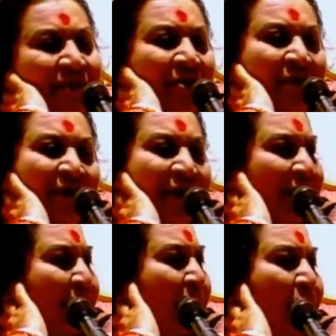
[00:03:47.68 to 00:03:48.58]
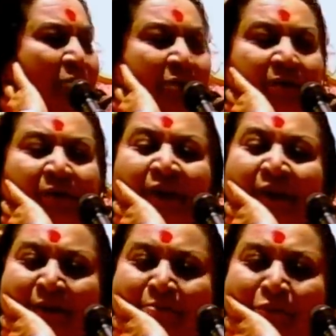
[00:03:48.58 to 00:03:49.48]
talk about our
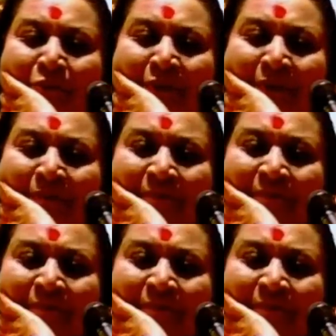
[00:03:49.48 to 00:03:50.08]
inner beauty.